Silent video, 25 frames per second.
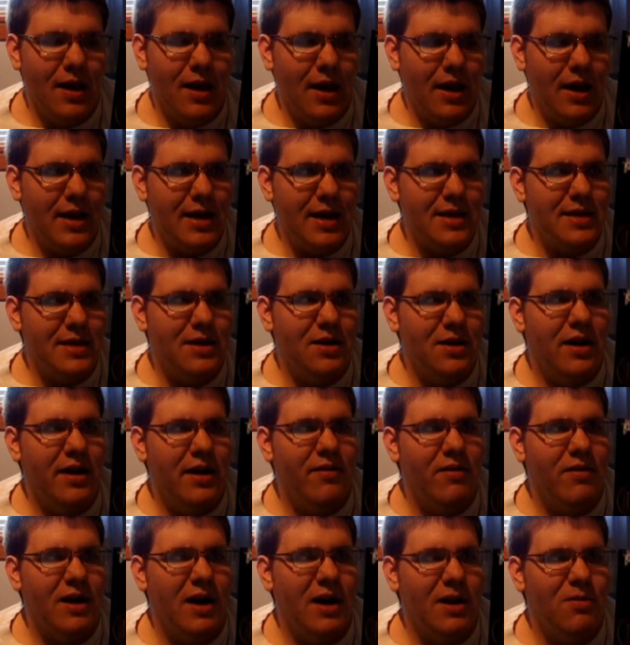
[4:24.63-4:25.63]
and I still
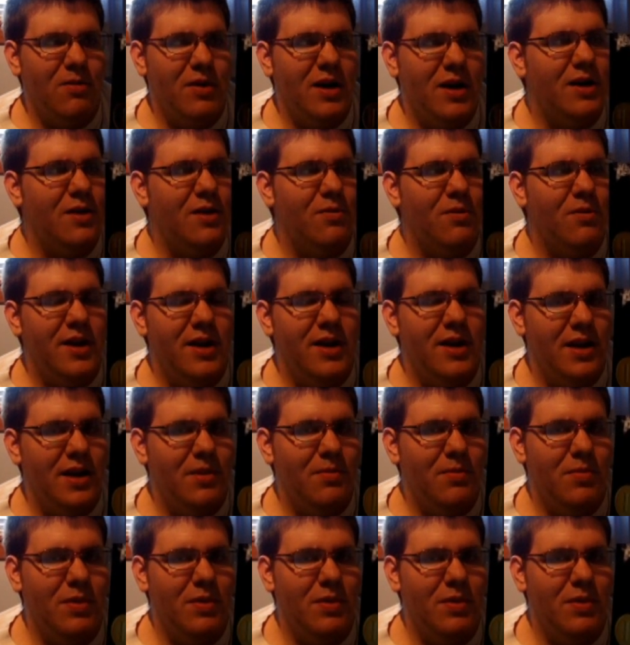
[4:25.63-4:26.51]
haven't got around to reading it,